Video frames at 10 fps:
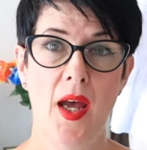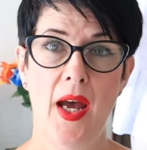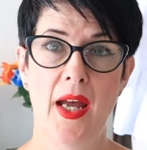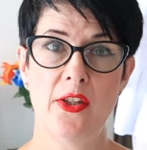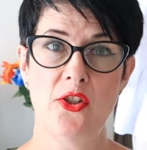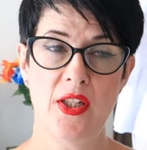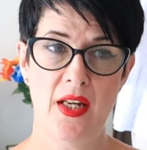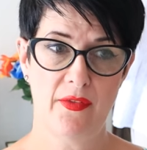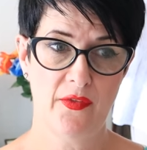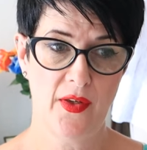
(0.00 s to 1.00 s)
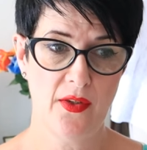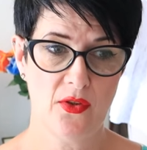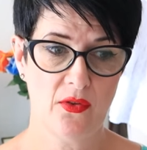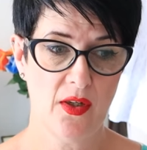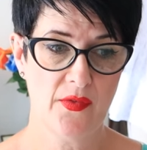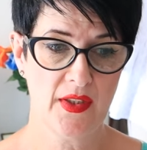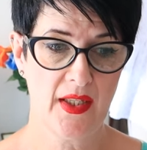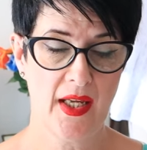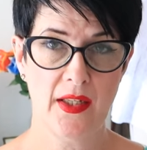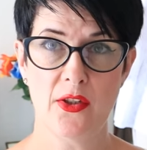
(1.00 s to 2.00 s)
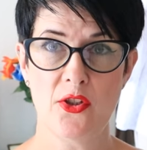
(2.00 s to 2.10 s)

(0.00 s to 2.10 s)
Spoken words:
And she never photographed again.